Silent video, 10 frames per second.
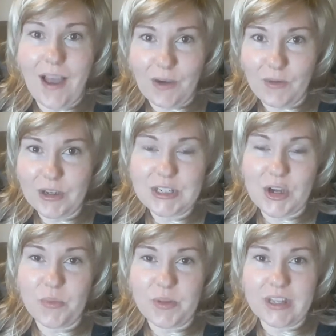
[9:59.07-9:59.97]
I wanted to
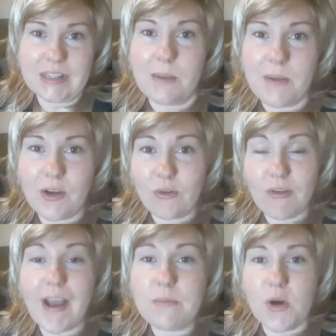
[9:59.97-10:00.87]
open these up,
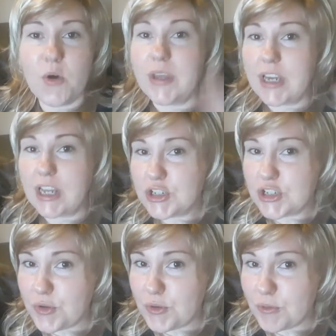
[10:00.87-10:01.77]
crack them open, and
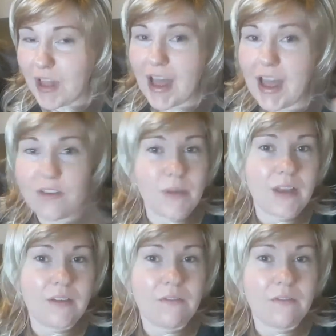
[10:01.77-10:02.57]
show you live my